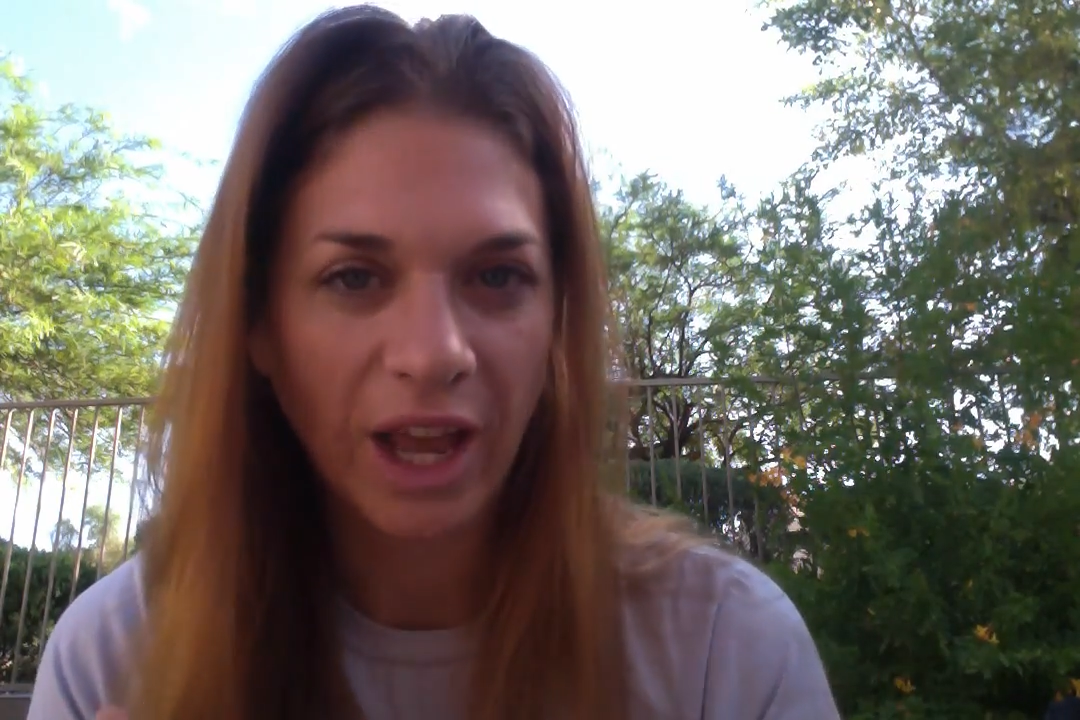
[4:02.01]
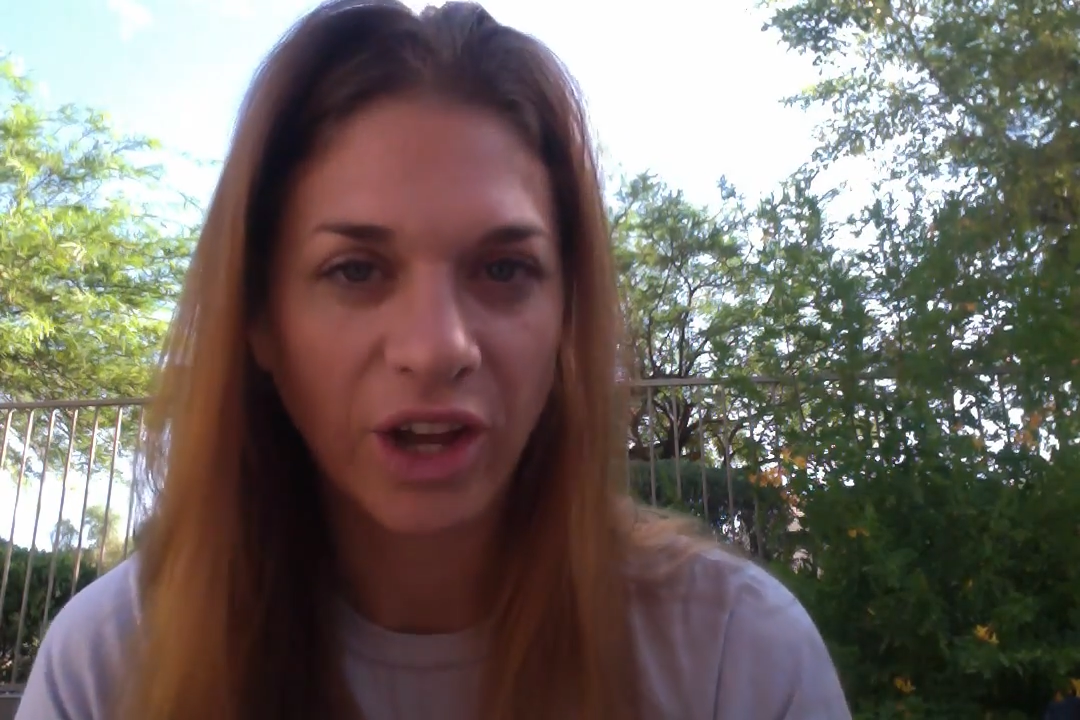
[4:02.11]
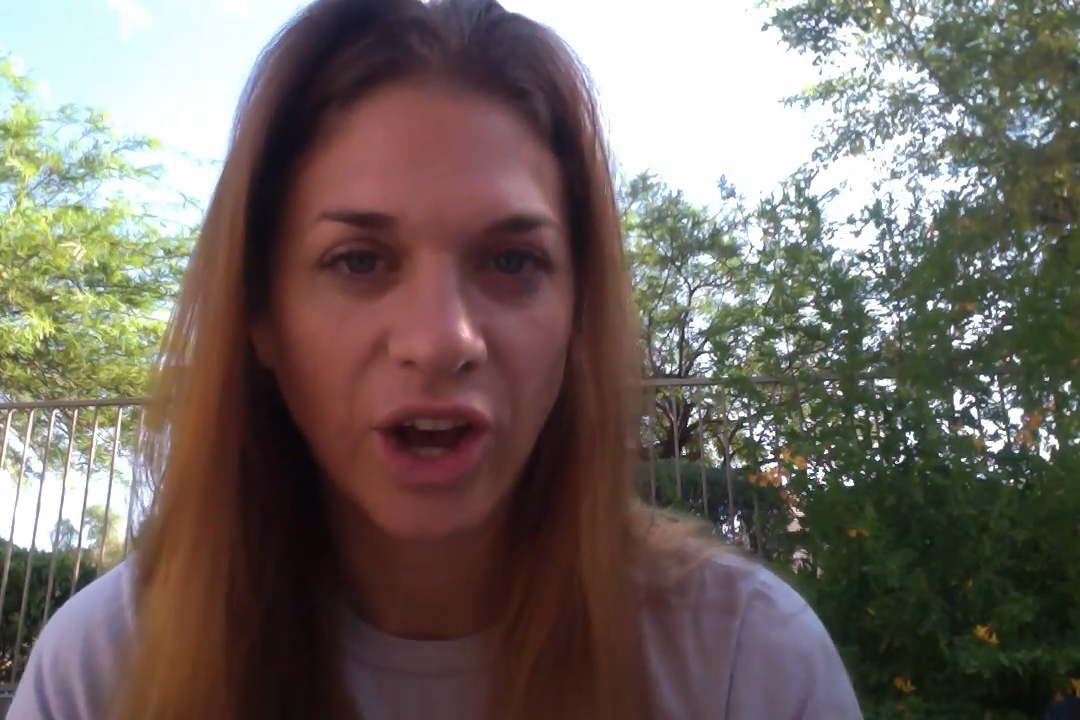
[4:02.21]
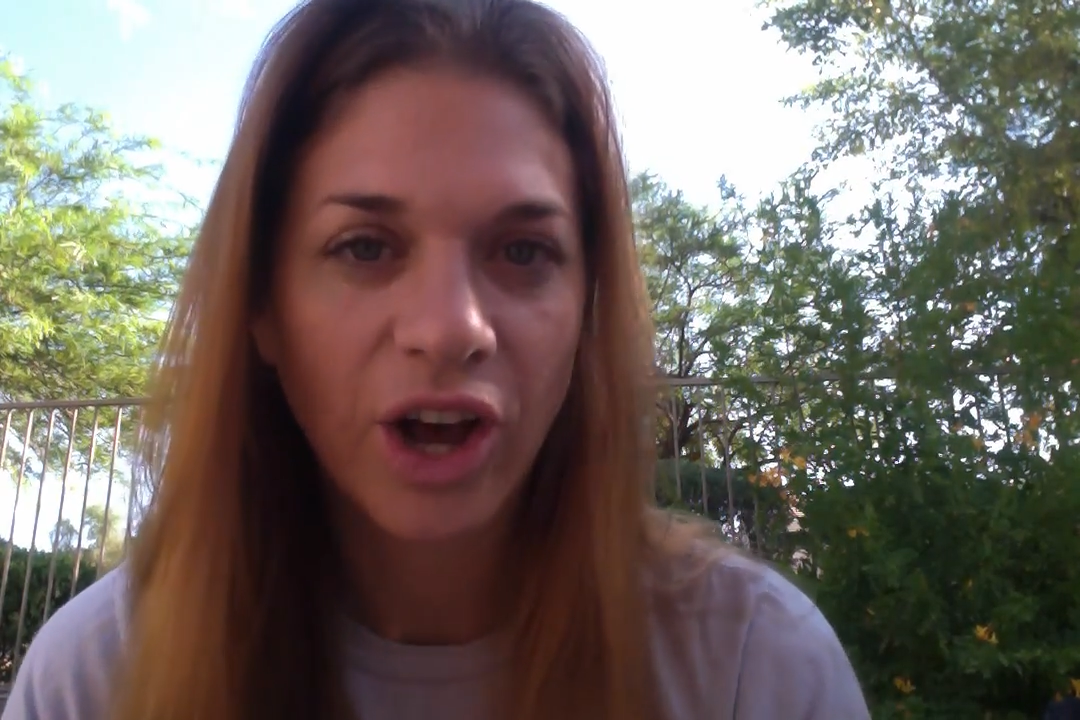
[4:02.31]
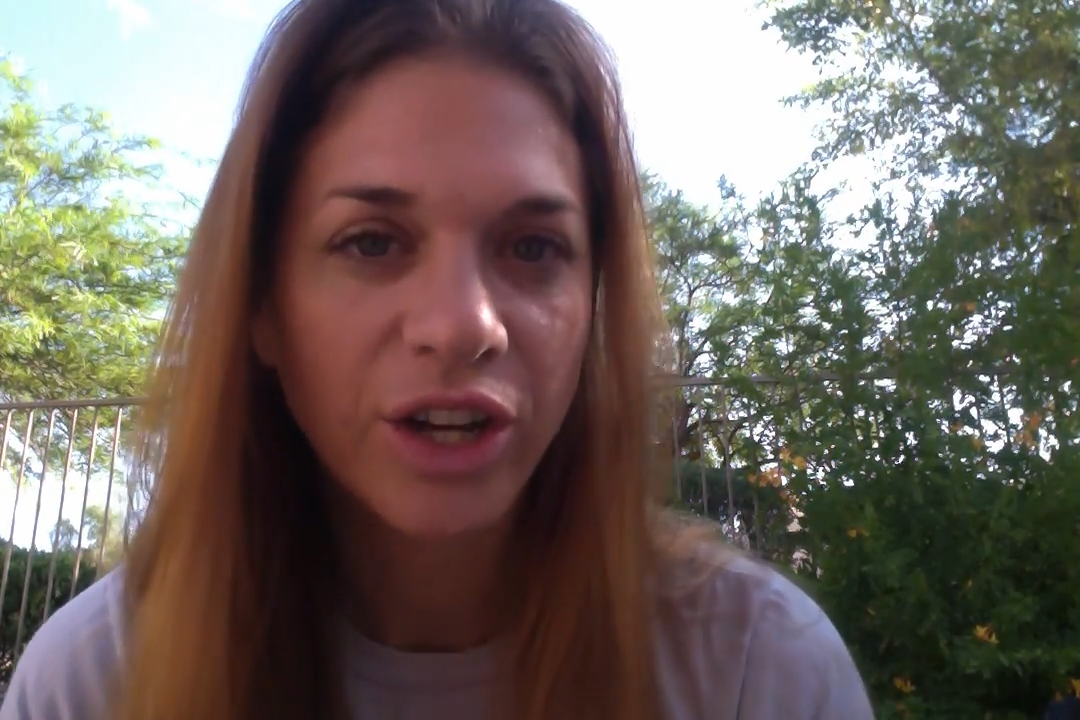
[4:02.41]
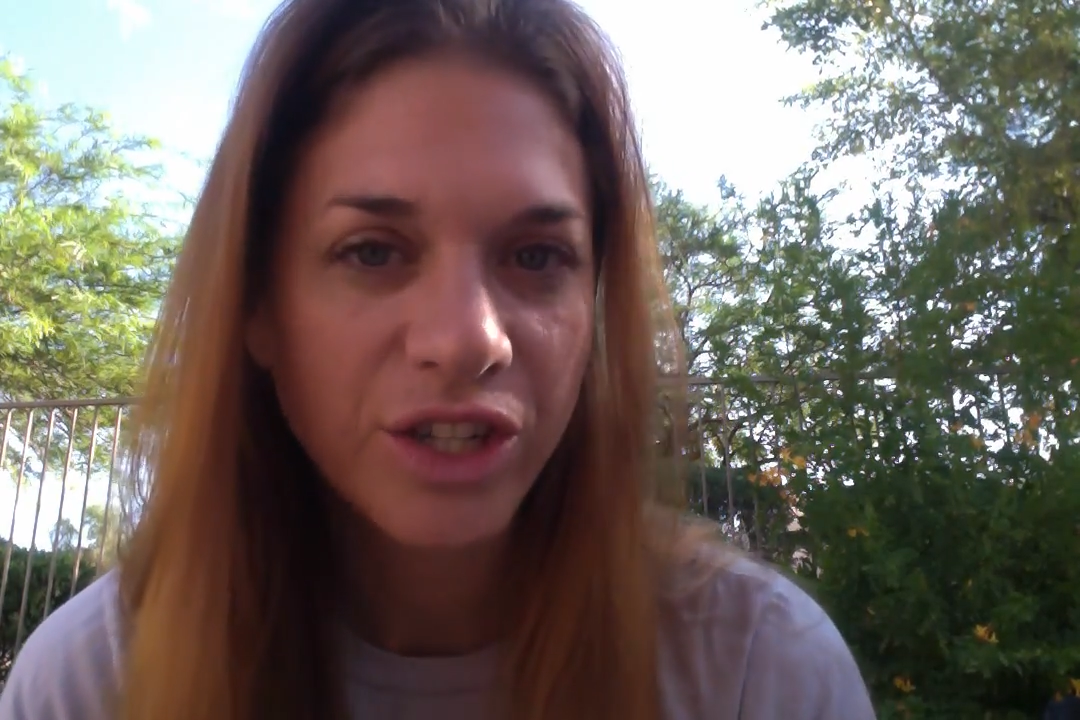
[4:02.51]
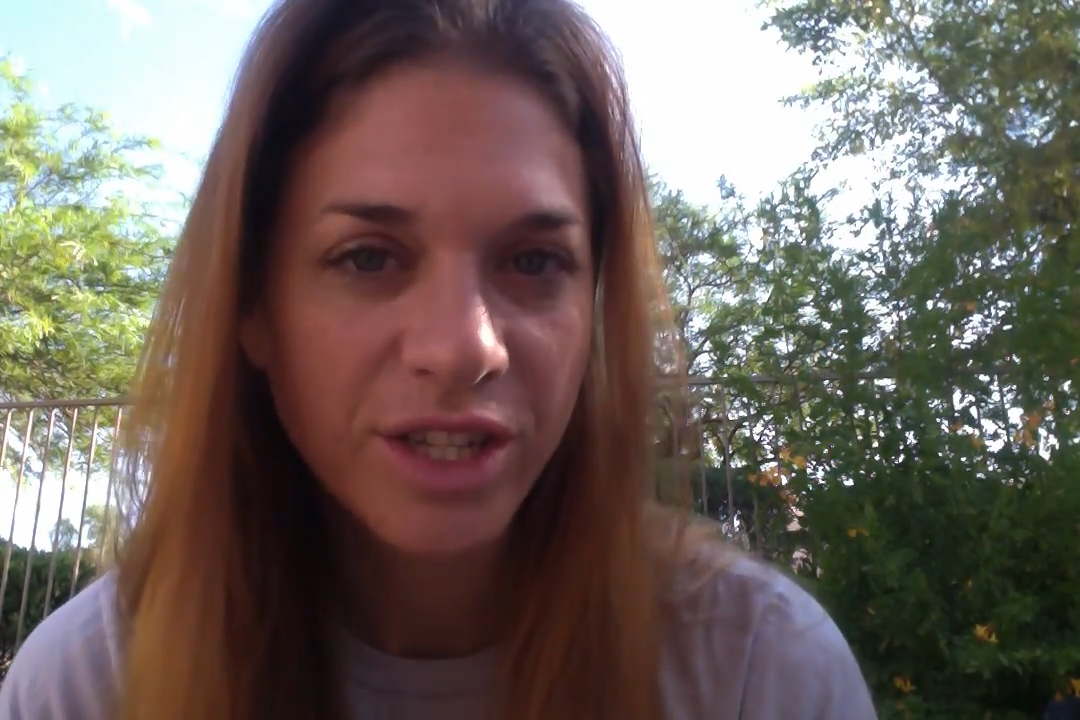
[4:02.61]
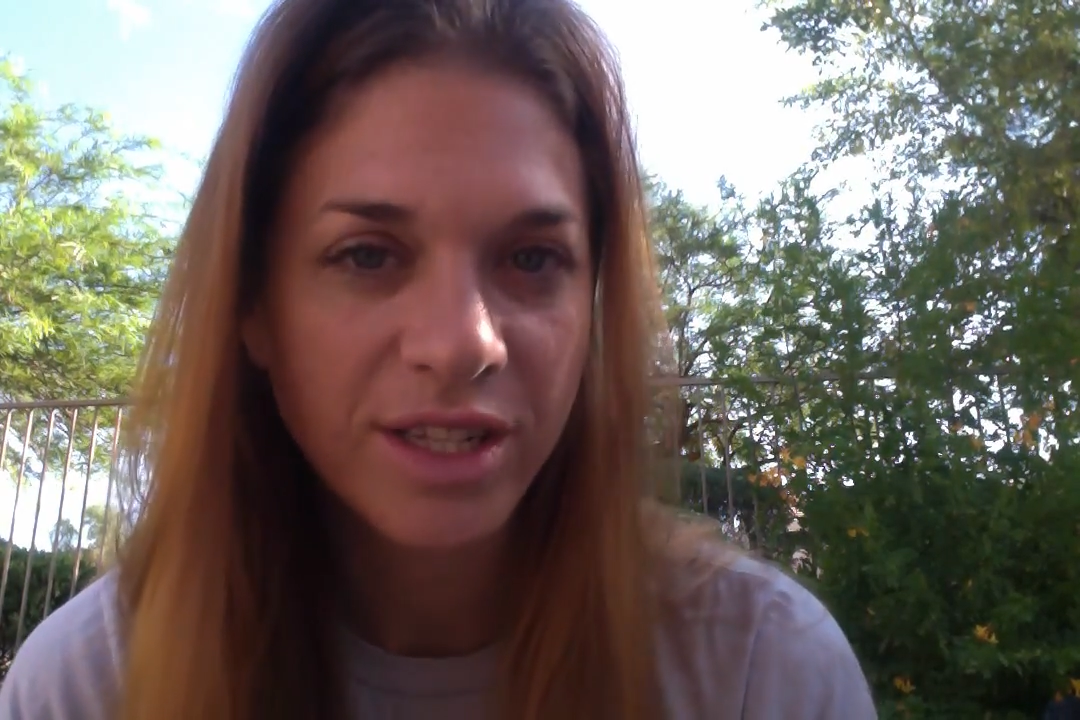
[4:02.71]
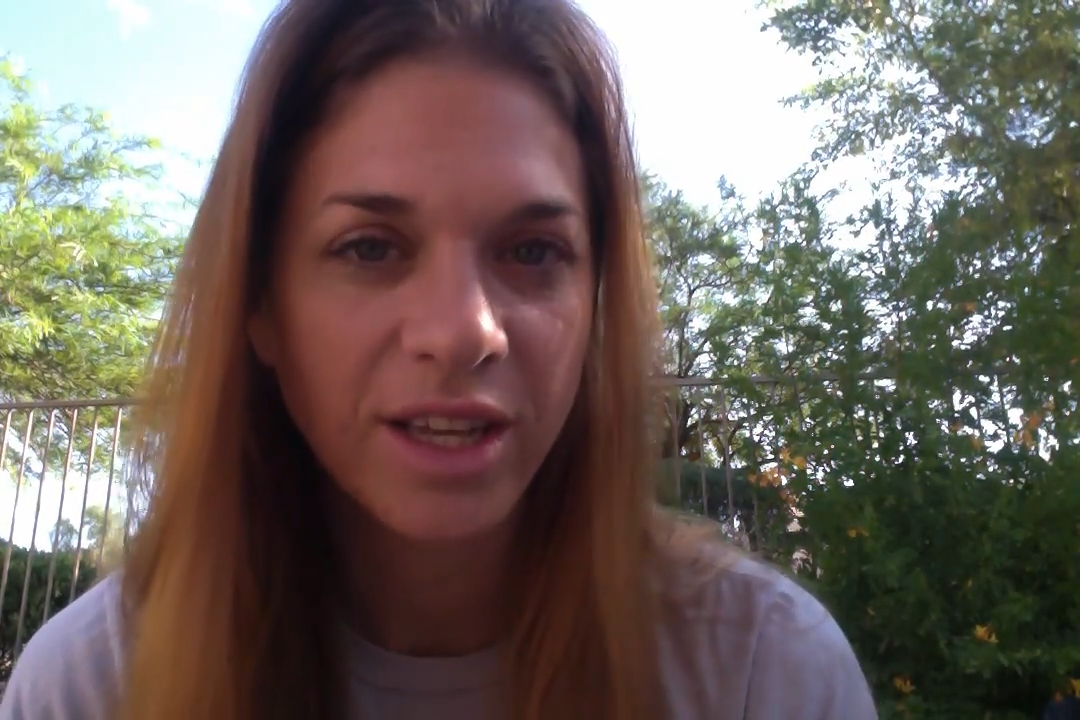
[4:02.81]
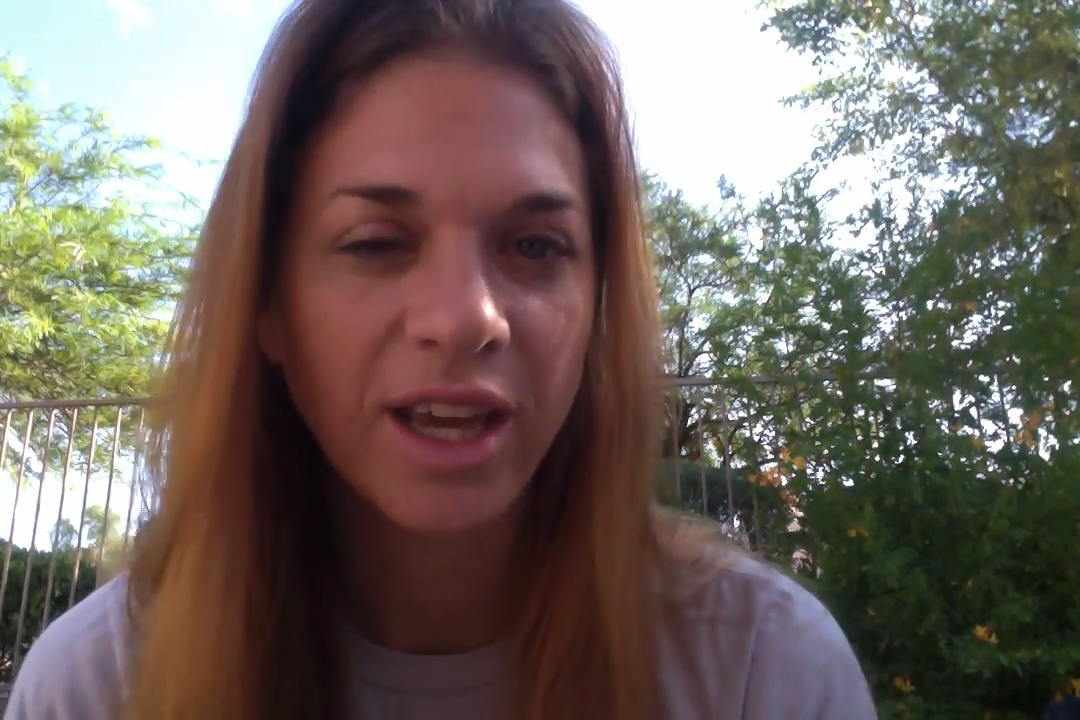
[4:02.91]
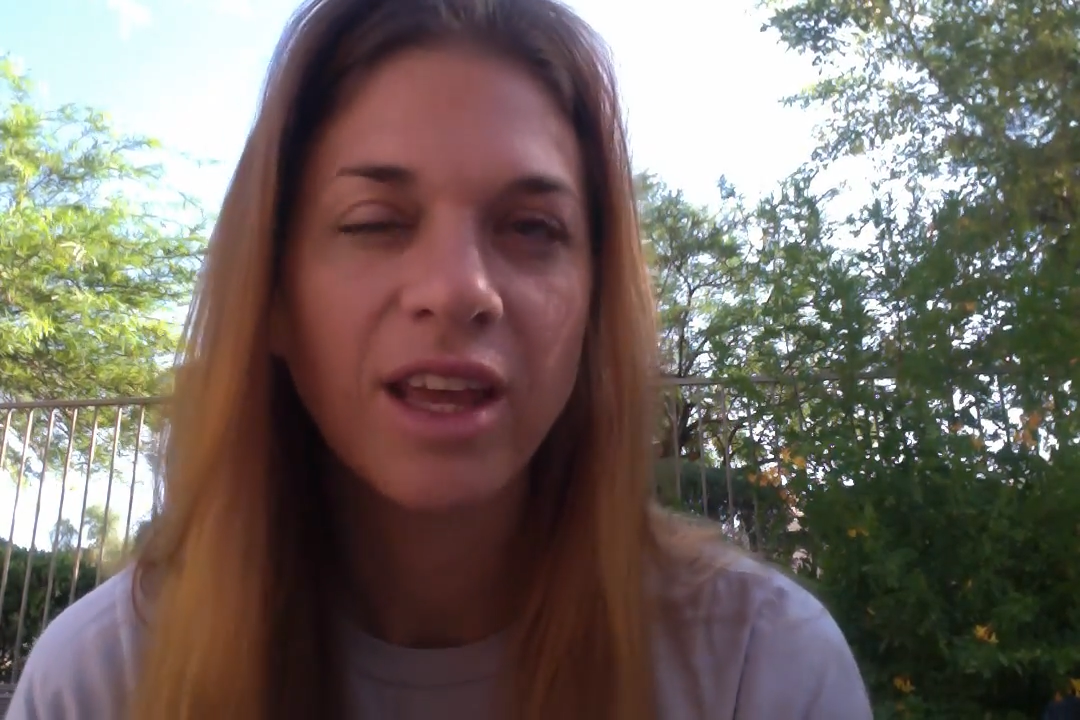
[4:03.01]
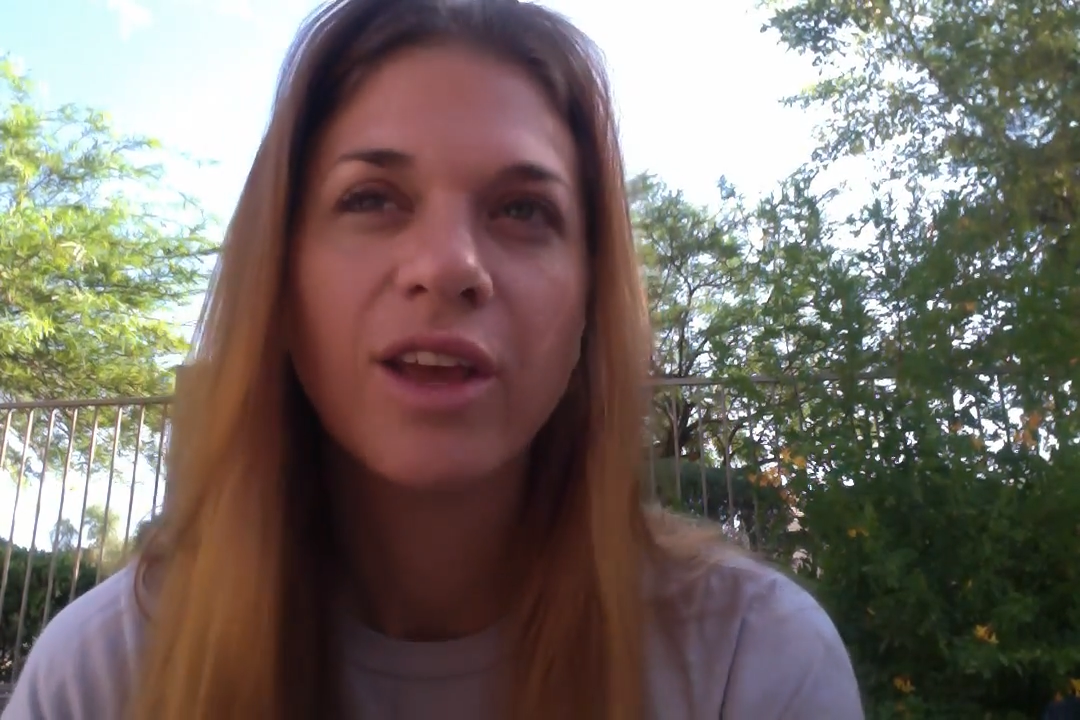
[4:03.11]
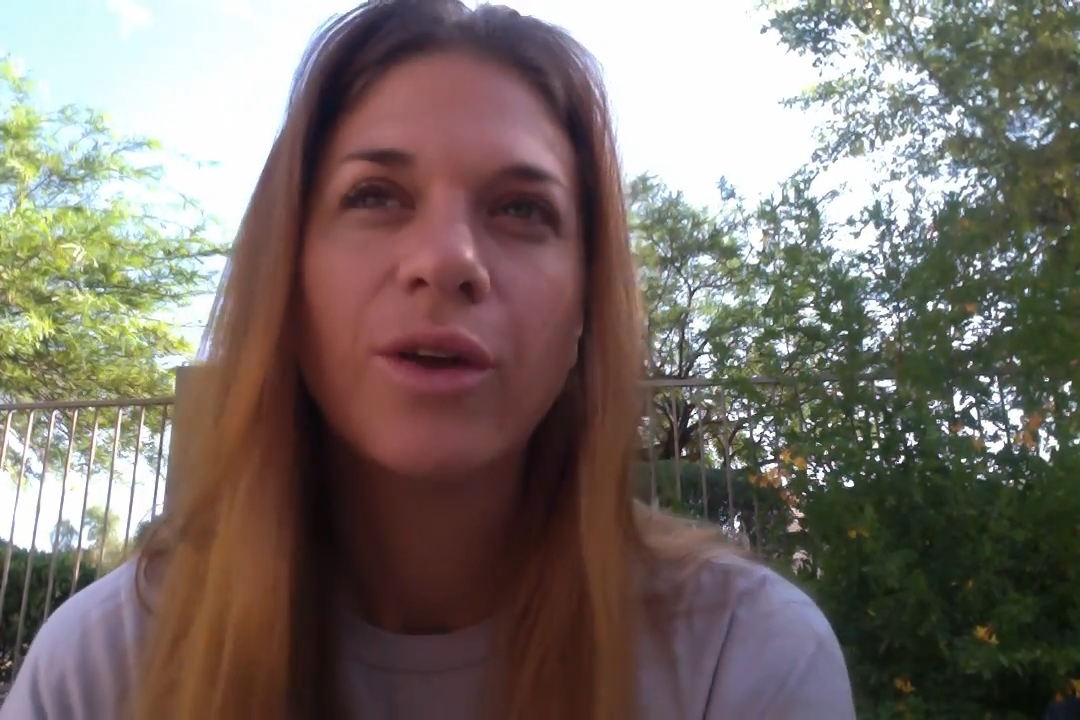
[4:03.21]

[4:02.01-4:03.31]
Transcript: unconsciously,